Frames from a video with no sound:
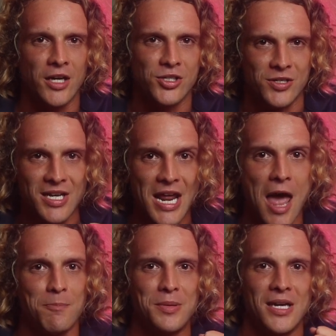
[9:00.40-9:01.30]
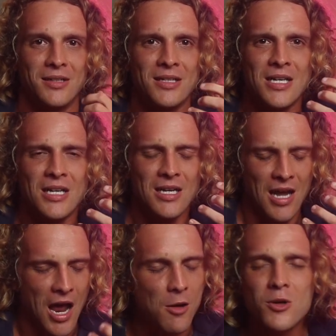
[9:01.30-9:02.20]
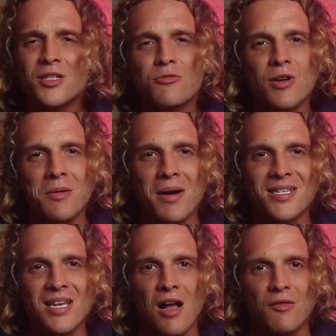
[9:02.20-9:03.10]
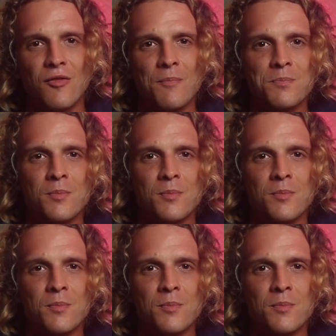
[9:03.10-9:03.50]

anxious, unhappy, and I wasn't really myself.